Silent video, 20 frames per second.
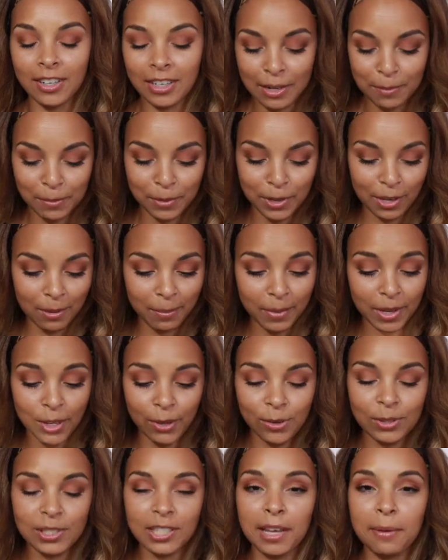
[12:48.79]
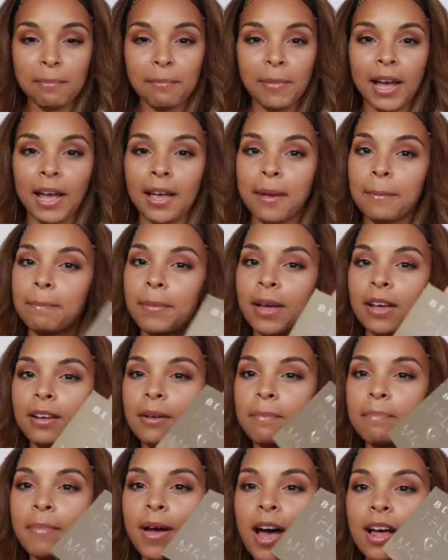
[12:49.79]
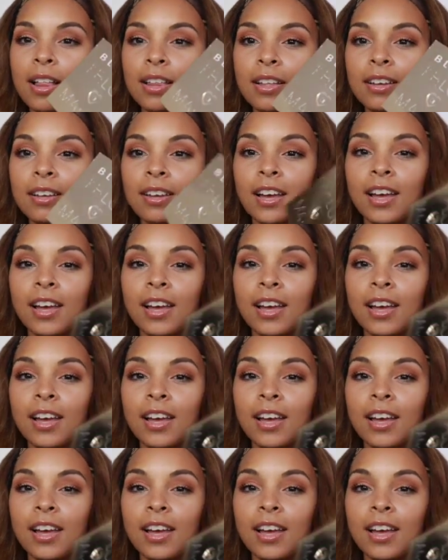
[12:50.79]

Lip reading: and I'm going to be using my Becca palette.